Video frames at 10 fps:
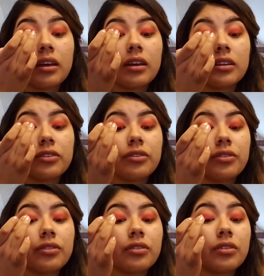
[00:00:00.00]
its
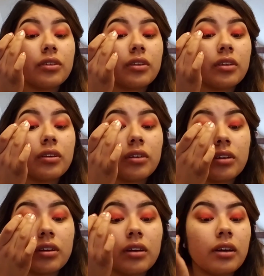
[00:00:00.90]

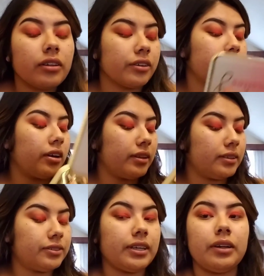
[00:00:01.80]
color on this
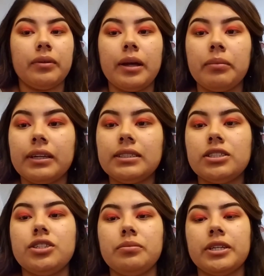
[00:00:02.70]
side when I blended
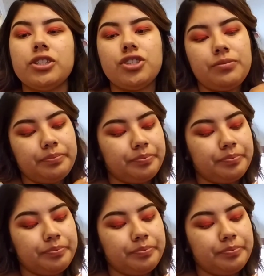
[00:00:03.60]
too much.